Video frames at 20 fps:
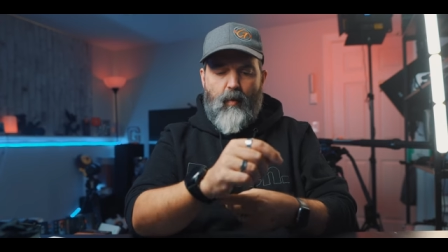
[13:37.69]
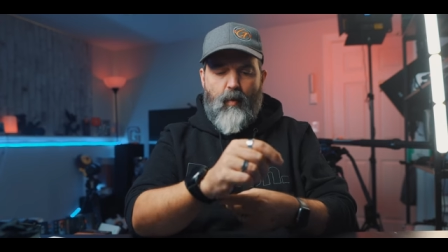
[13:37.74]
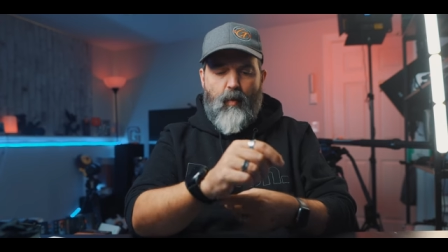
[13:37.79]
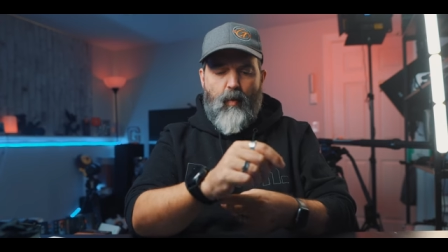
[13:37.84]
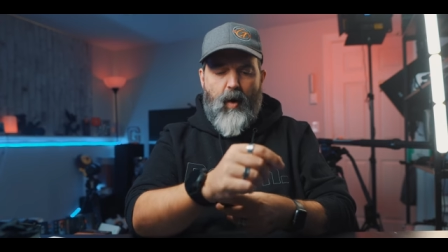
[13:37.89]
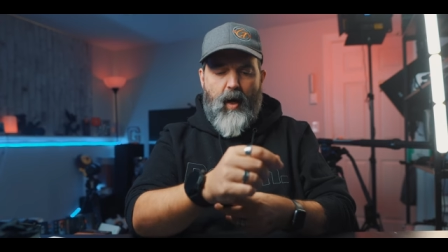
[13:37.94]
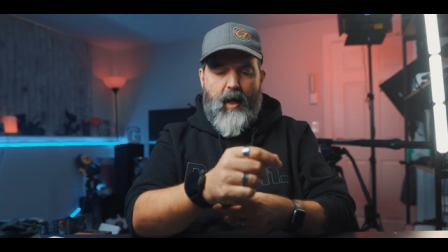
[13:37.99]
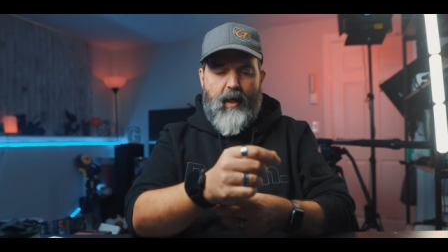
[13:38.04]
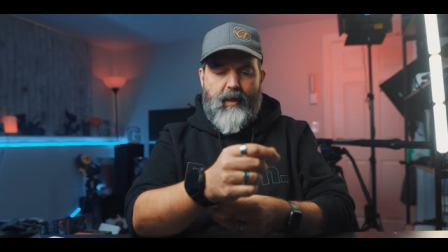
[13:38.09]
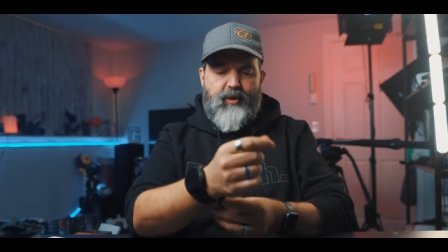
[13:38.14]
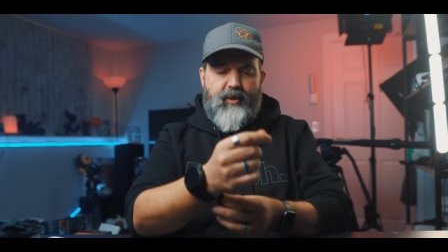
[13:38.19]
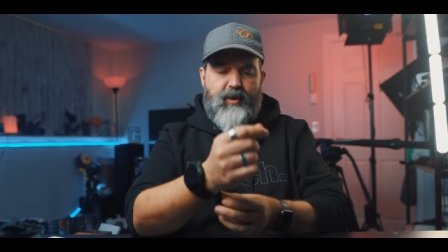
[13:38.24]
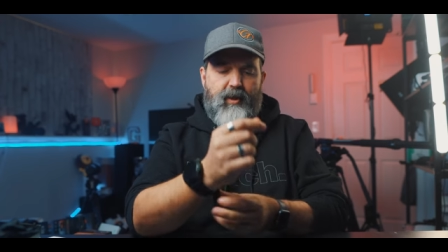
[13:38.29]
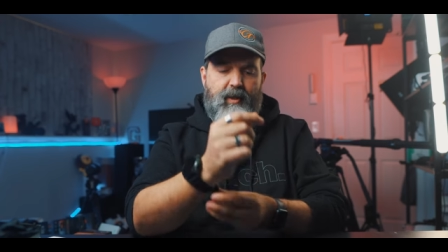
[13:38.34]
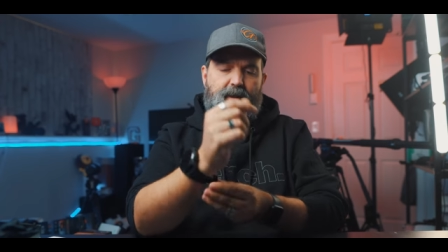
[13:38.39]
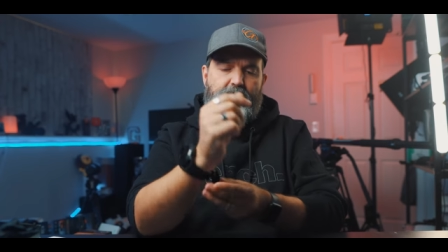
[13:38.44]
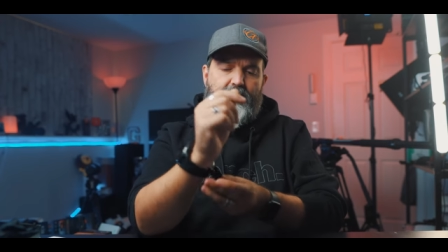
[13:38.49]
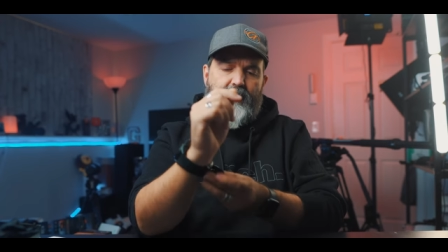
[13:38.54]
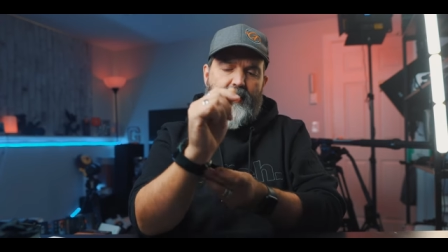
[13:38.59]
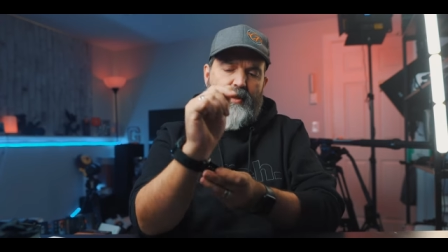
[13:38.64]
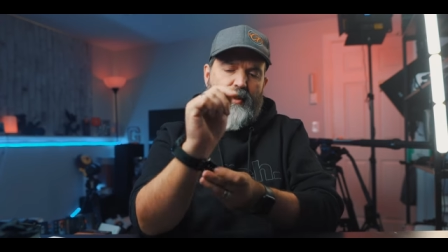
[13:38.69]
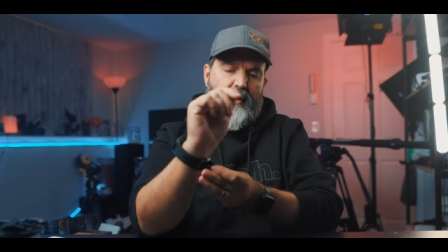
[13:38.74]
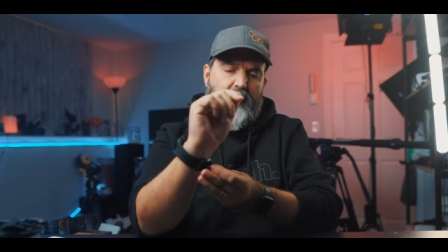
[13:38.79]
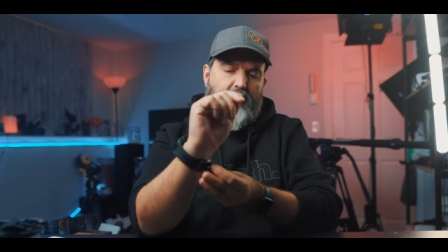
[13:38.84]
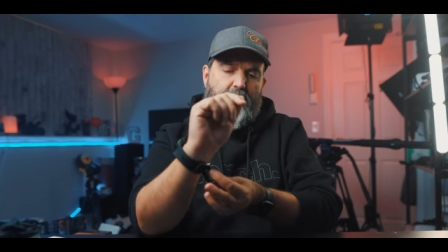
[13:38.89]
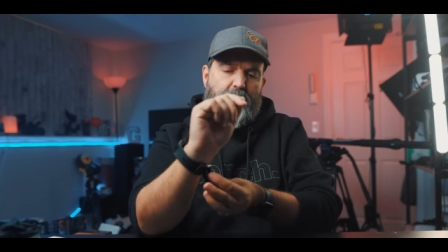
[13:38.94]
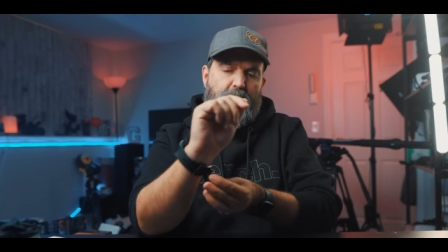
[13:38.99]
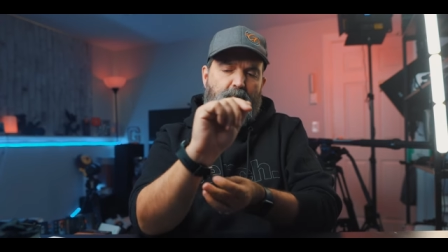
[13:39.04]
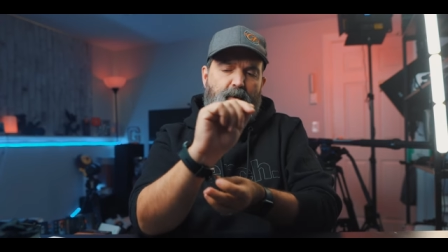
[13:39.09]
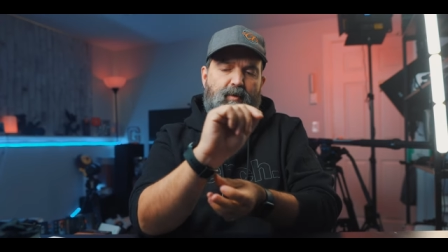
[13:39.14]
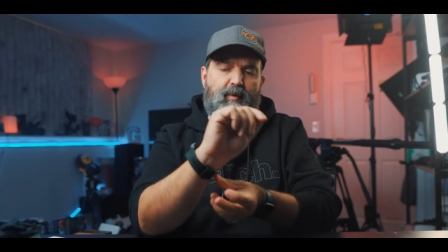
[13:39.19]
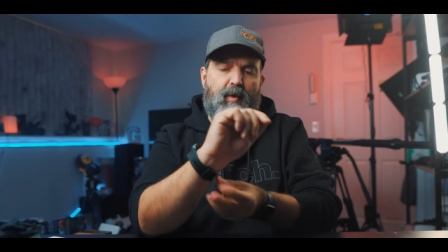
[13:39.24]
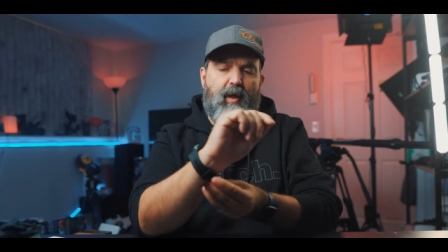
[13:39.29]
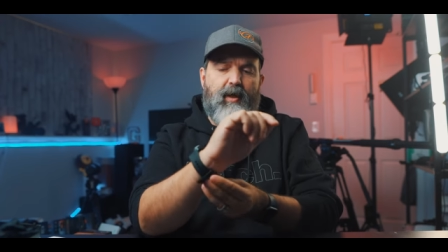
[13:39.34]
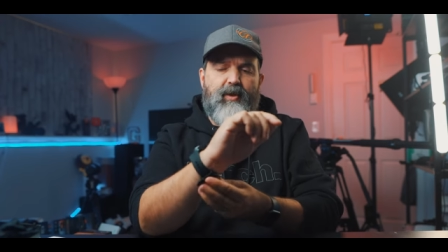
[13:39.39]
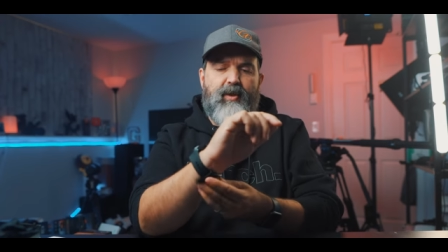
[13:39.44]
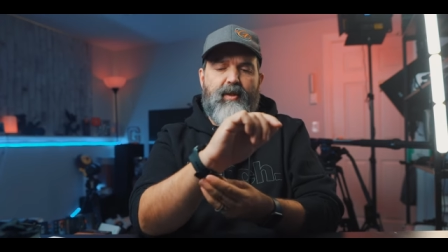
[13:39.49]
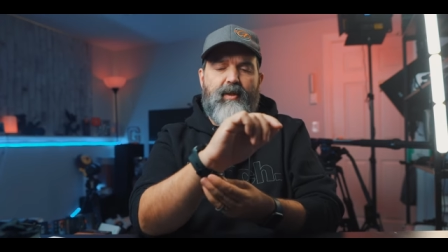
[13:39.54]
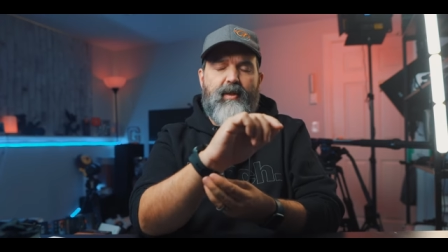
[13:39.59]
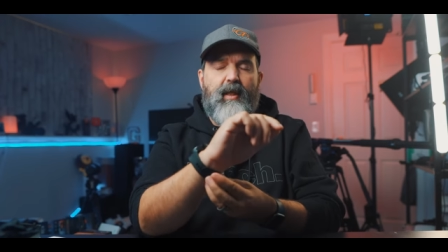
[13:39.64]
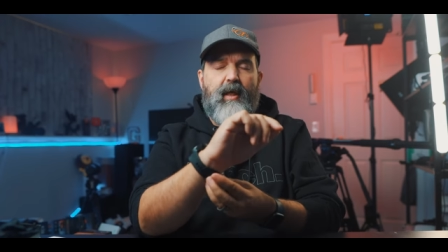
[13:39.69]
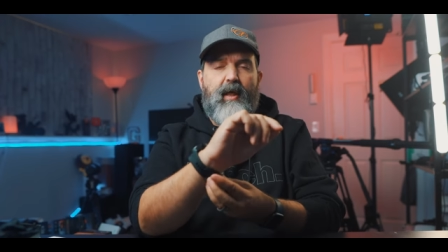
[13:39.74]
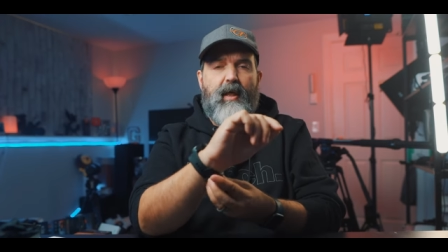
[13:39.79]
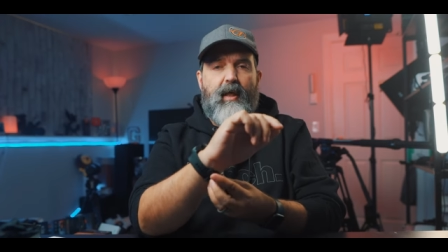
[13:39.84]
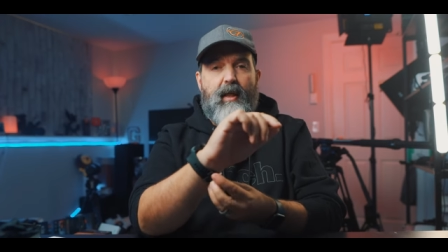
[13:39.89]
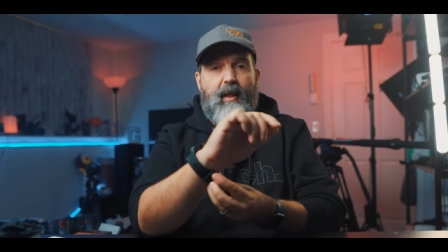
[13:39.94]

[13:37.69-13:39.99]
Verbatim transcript: watches, most watches,